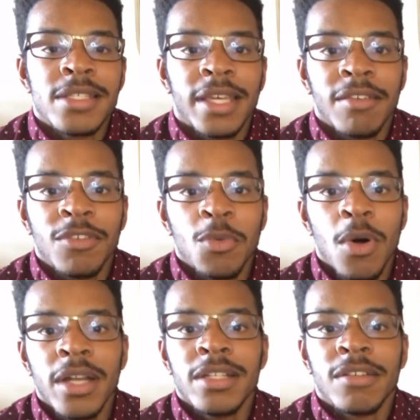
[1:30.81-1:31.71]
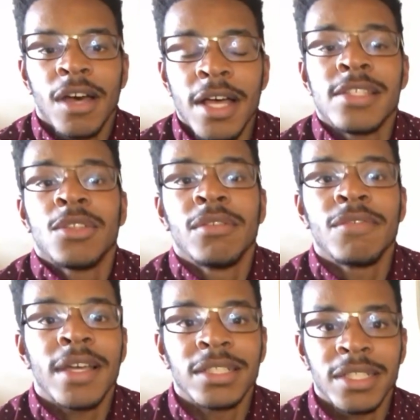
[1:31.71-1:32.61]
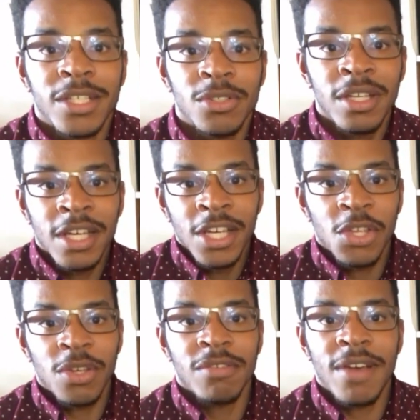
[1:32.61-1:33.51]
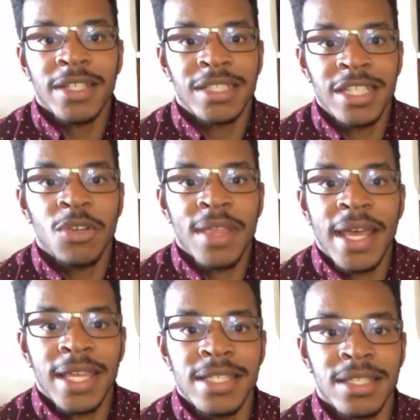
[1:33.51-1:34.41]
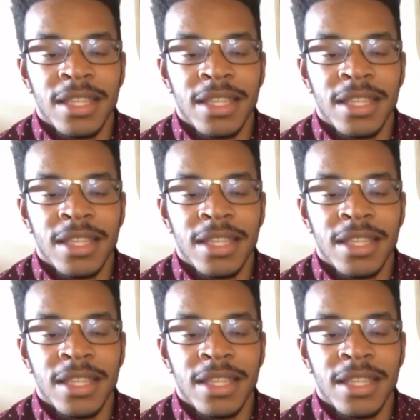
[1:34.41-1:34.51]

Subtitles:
Like, if you wanted to hustle and find a deal, you can find a deal that easy.